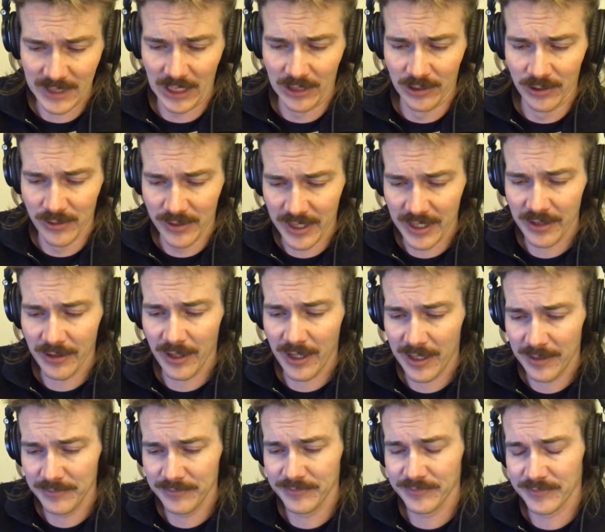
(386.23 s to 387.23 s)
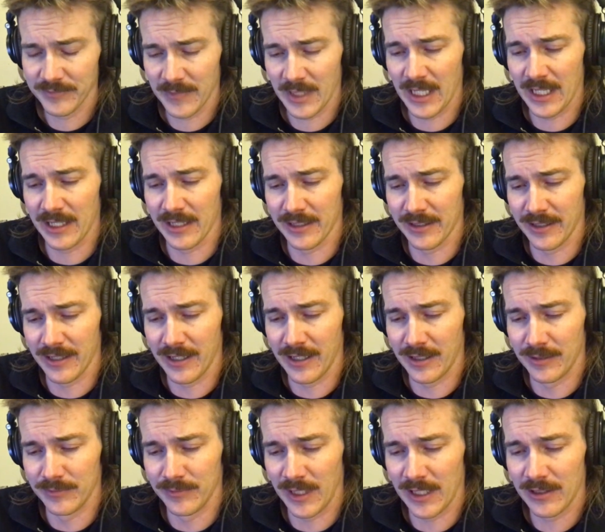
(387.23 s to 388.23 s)
Lundi Gras. And
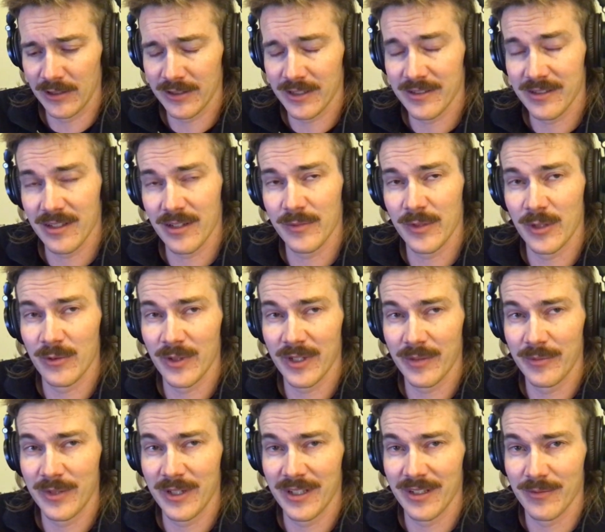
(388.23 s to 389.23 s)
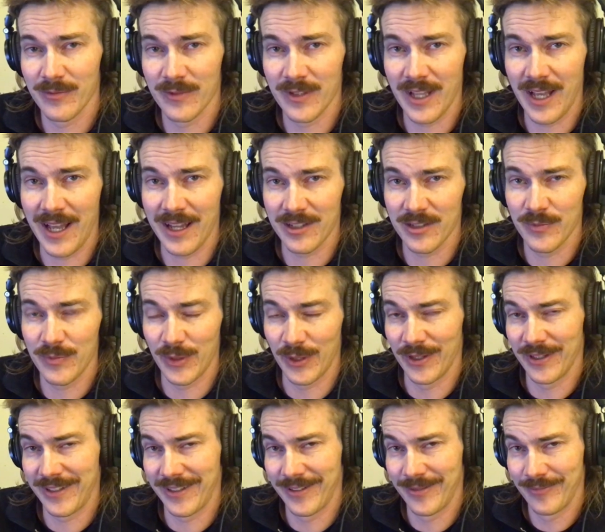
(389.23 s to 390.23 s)
I looked this up on Wikipedia. I'm an
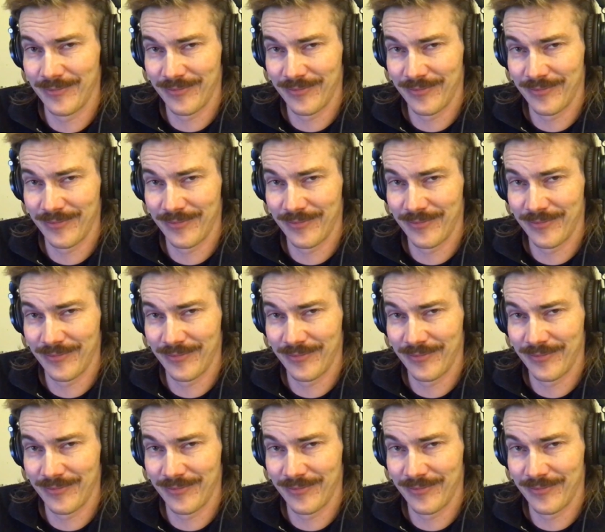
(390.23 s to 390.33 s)
expert.